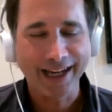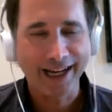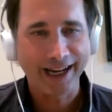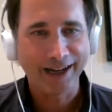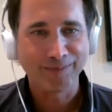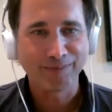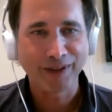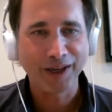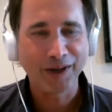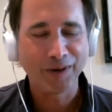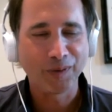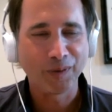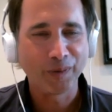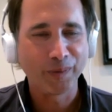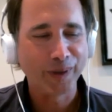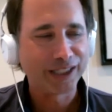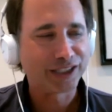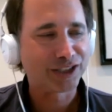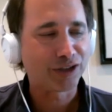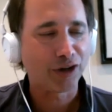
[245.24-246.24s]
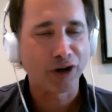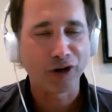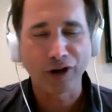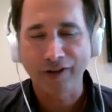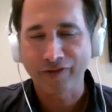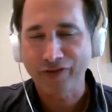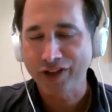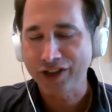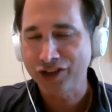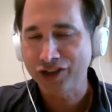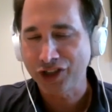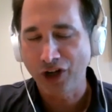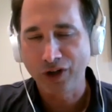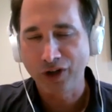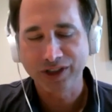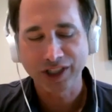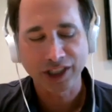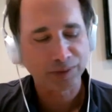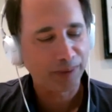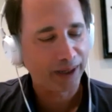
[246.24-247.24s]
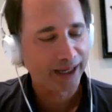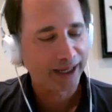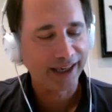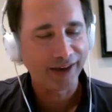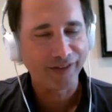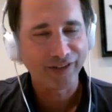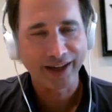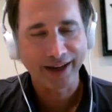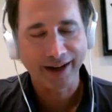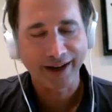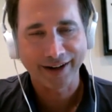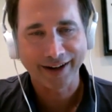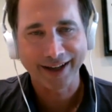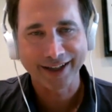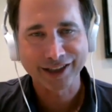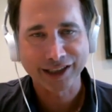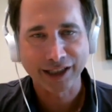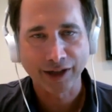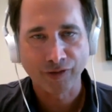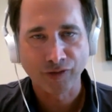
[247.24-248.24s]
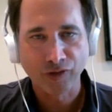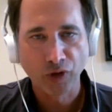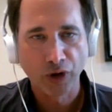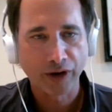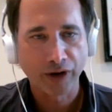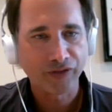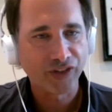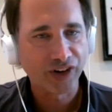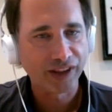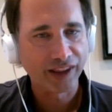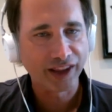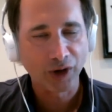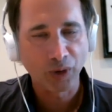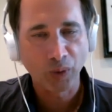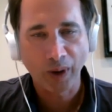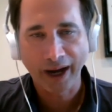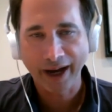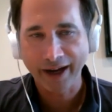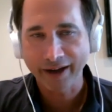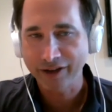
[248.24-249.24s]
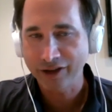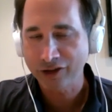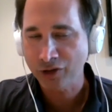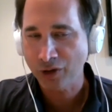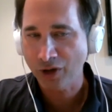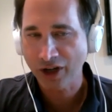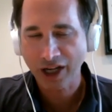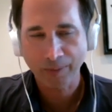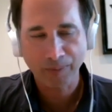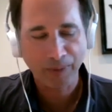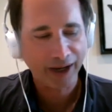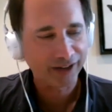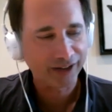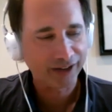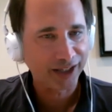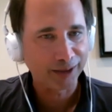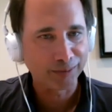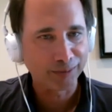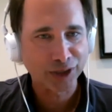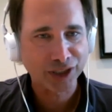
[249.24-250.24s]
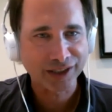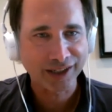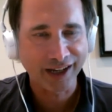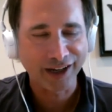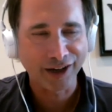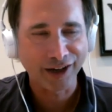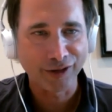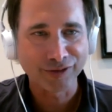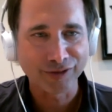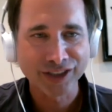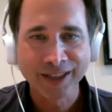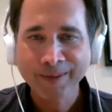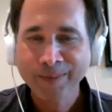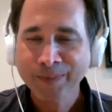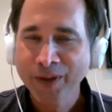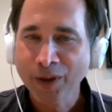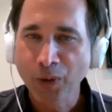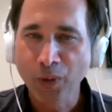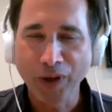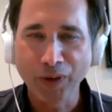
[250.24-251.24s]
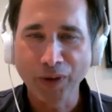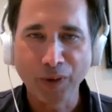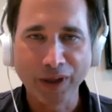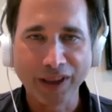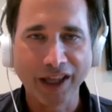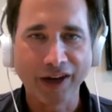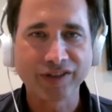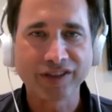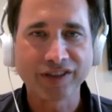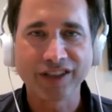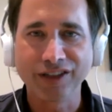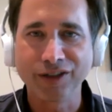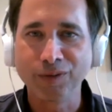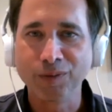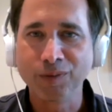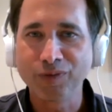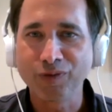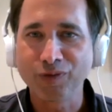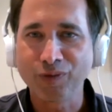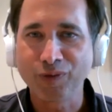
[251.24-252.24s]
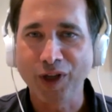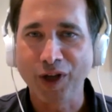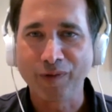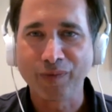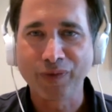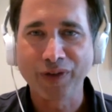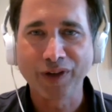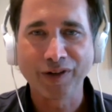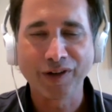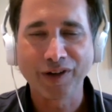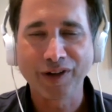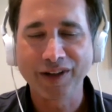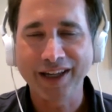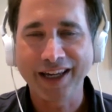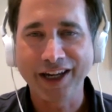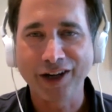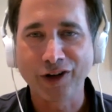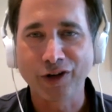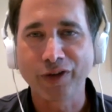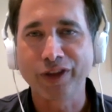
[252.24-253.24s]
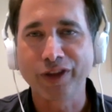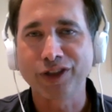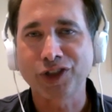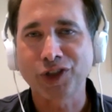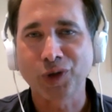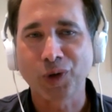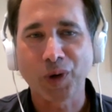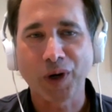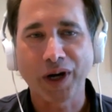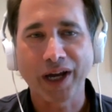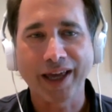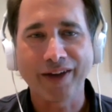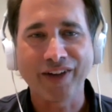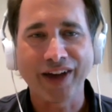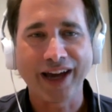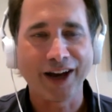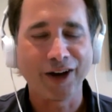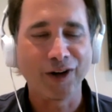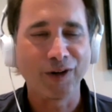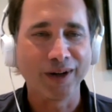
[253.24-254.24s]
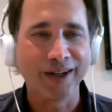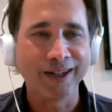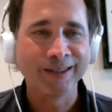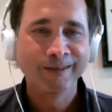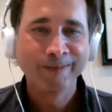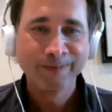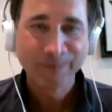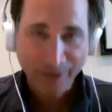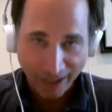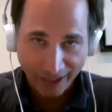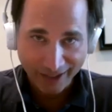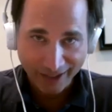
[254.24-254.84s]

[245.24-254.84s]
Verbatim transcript: um, we start off the show just by giving our guests the floor for a little while to talk about themselves. We would love to, you know, hear the story of how uh, a